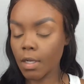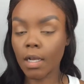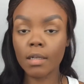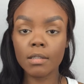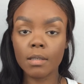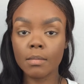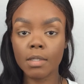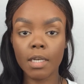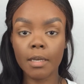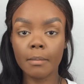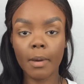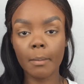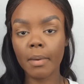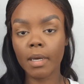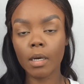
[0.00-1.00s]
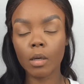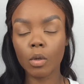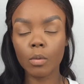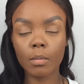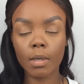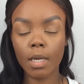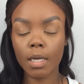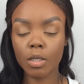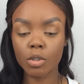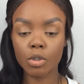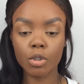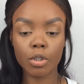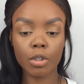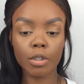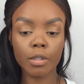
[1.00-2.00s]
Next, I'm taking my Betty
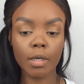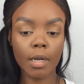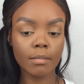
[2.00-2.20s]
Illuminizer.